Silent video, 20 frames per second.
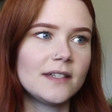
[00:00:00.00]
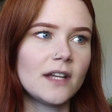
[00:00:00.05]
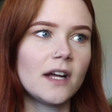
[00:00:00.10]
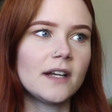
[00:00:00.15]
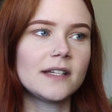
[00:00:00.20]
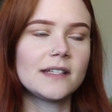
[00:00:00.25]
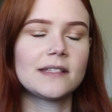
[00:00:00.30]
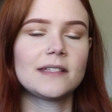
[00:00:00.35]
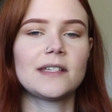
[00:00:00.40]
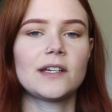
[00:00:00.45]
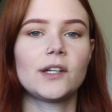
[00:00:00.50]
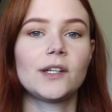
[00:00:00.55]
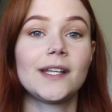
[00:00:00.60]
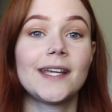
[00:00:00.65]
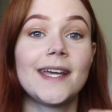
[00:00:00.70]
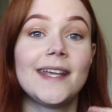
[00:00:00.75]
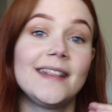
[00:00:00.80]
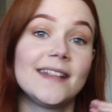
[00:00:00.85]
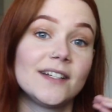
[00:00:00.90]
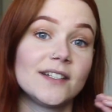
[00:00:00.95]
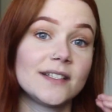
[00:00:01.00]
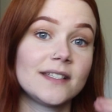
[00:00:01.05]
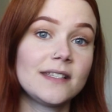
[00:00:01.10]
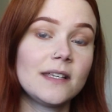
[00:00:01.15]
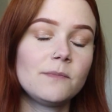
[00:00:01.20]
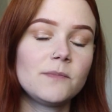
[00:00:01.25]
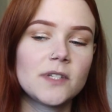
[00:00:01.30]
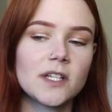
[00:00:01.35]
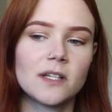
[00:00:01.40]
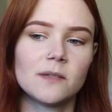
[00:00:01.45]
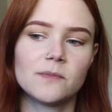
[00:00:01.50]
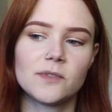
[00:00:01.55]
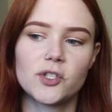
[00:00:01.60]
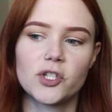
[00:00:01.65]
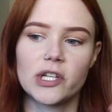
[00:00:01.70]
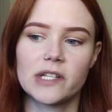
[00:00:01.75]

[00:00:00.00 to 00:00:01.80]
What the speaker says: not necessarily in their symptoms,